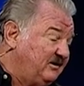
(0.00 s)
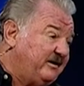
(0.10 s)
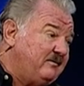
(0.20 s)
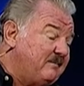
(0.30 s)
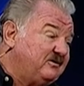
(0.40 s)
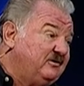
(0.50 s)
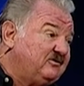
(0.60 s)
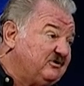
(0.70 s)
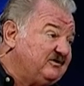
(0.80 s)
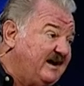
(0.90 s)
you've got to remember it's
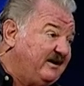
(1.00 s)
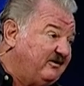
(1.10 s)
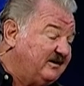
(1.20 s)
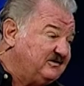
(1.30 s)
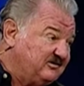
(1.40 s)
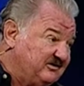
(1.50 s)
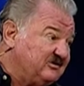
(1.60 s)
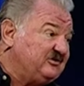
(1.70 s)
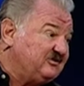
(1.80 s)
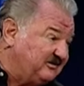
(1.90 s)
not just Antichrist, it's the
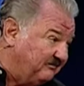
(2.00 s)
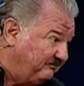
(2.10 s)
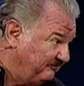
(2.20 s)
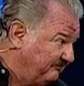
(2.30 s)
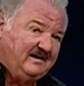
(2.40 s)
system.